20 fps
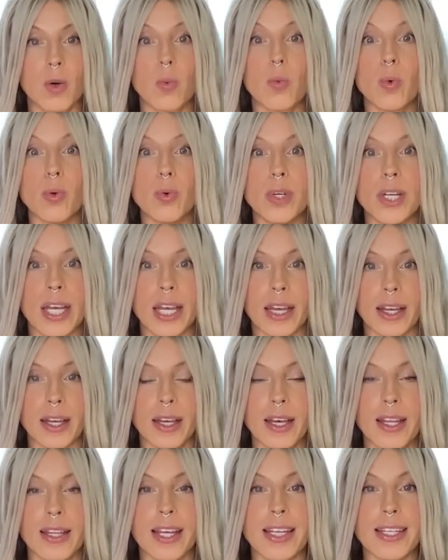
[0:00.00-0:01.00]
wounding
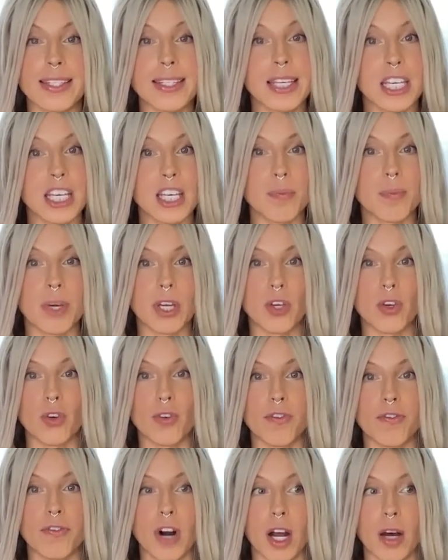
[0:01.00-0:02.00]
that is keeping
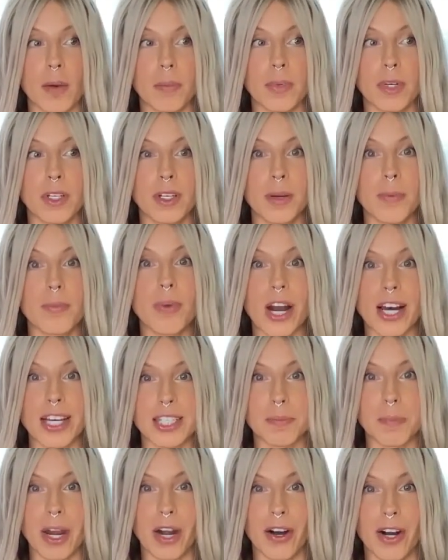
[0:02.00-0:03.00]
you from
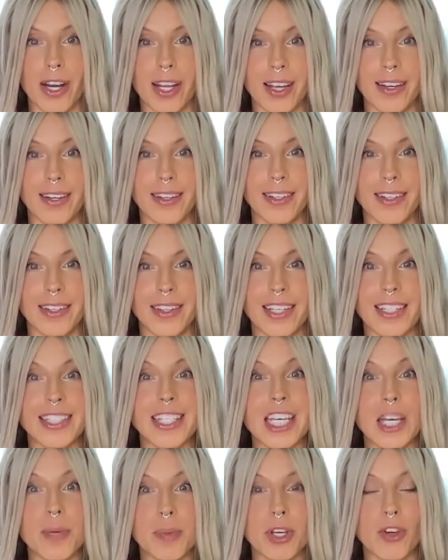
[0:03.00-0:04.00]
prosperity, that's
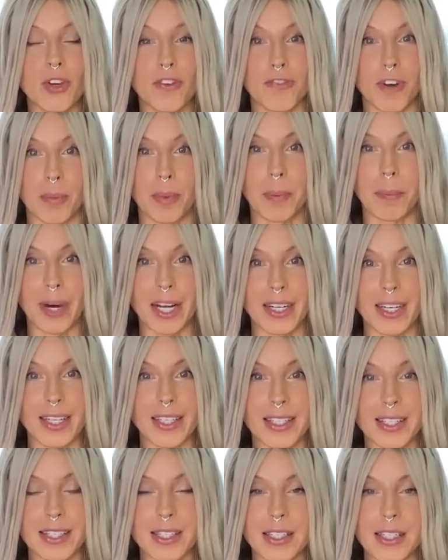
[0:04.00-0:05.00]
keeping you from
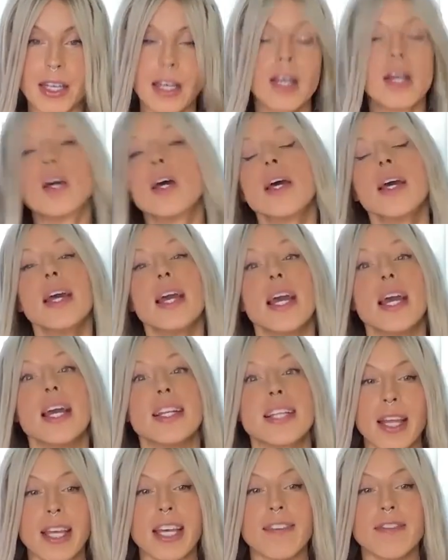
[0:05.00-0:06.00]
abundance.
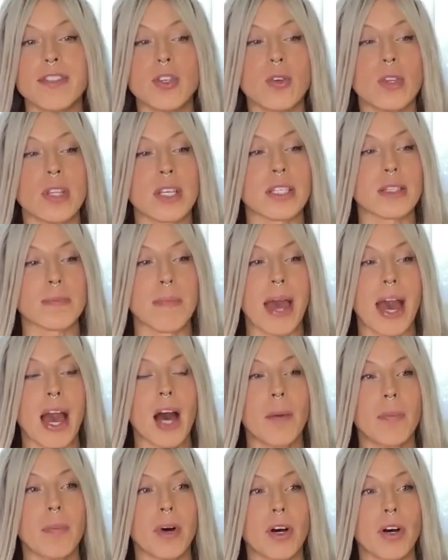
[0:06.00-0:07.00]
It gives you this
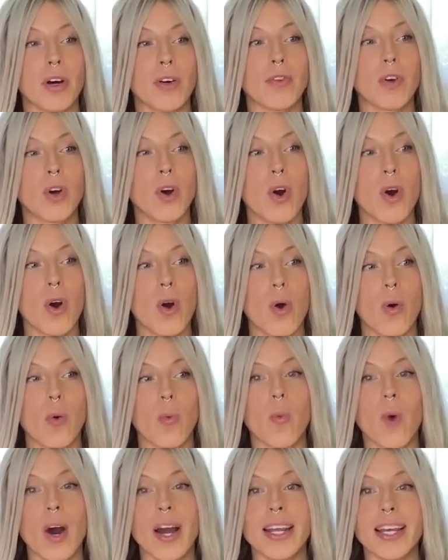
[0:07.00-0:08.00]
map of
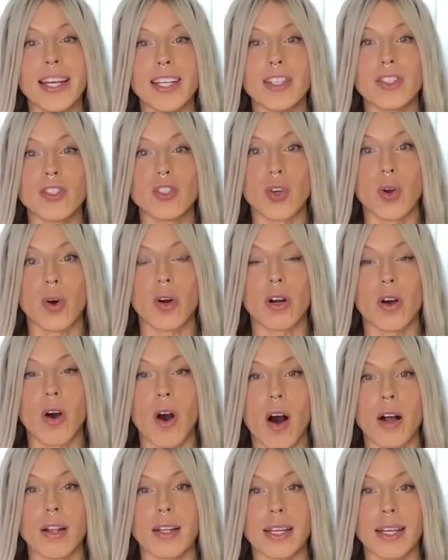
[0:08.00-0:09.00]
what is your
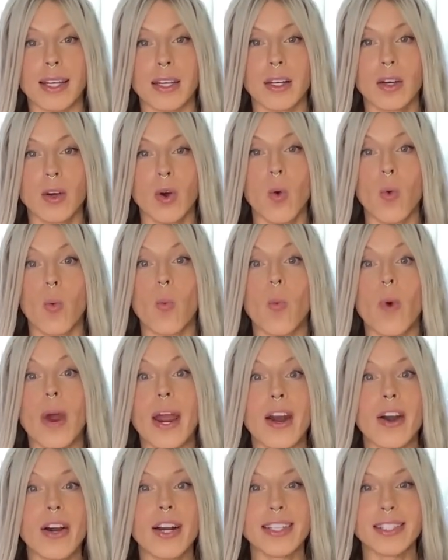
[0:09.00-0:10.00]
calling.
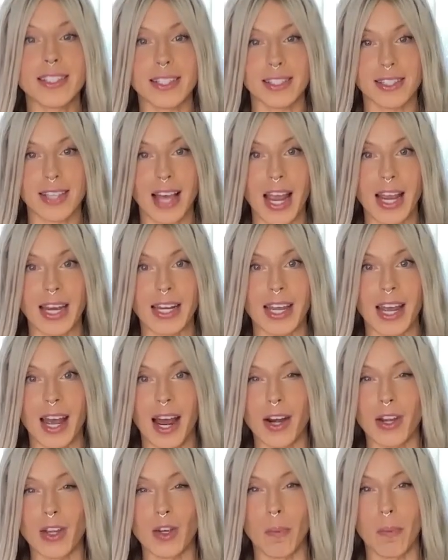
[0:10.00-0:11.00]
Where in society
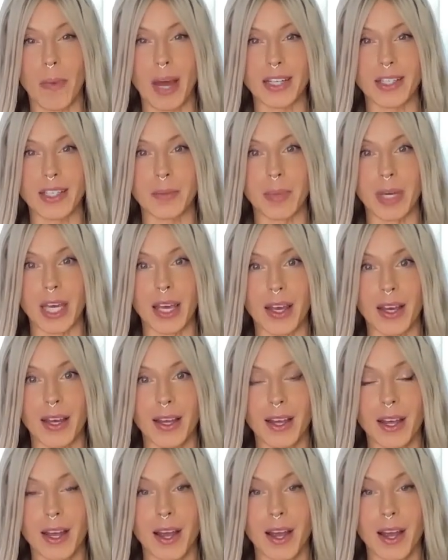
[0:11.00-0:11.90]
are you meant to be?